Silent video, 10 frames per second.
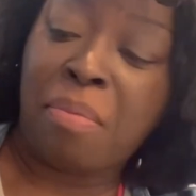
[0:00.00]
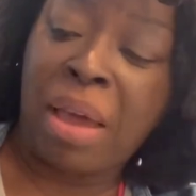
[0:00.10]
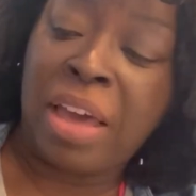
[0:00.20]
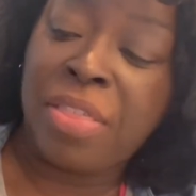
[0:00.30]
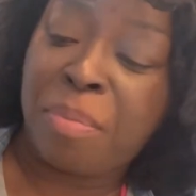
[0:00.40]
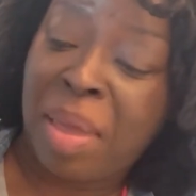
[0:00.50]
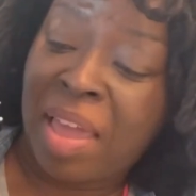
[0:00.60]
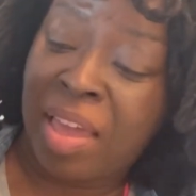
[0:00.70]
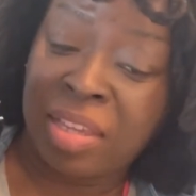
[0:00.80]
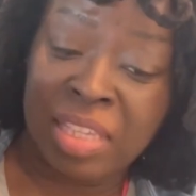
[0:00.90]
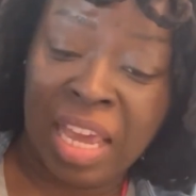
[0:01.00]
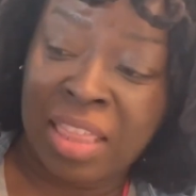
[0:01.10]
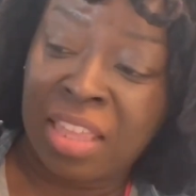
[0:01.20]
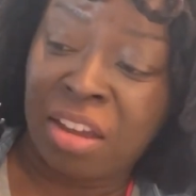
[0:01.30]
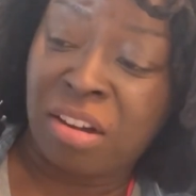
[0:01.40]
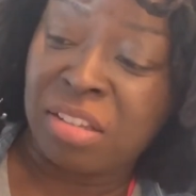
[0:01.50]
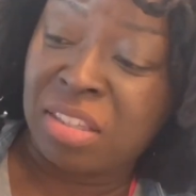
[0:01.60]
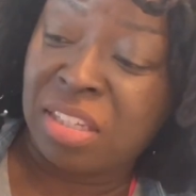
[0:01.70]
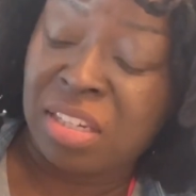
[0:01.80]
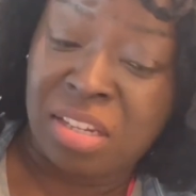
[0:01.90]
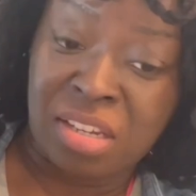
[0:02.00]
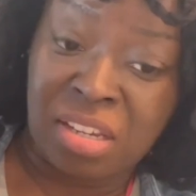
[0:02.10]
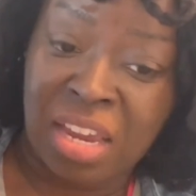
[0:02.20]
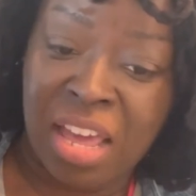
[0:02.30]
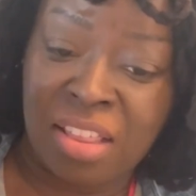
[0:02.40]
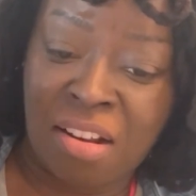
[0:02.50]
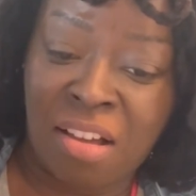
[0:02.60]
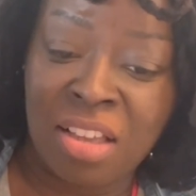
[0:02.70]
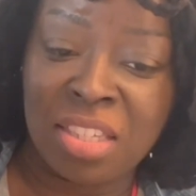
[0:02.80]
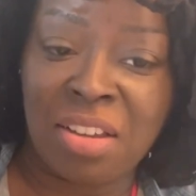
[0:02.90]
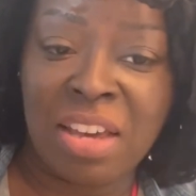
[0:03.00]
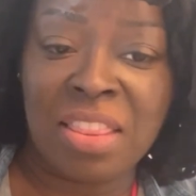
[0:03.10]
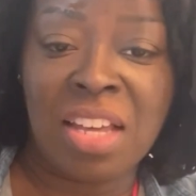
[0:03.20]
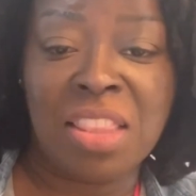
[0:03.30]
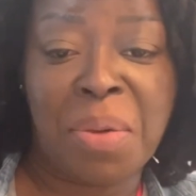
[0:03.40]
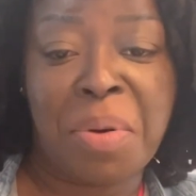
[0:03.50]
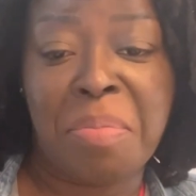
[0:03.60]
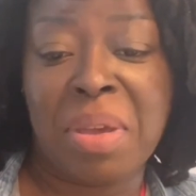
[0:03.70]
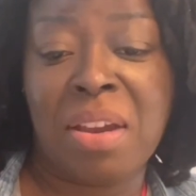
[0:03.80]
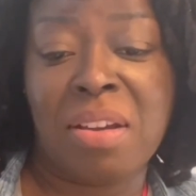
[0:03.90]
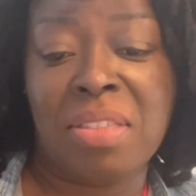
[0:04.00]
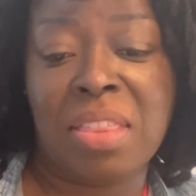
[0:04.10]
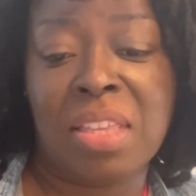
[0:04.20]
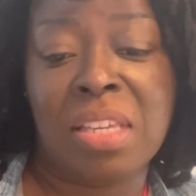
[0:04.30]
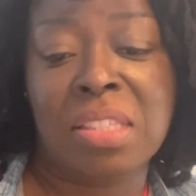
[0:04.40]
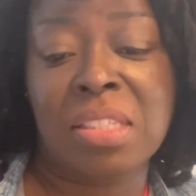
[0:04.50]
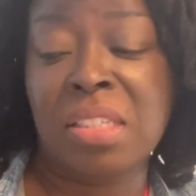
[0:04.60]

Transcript: My other bags, I think, are 10-gallon also. I thought they were bigger than this.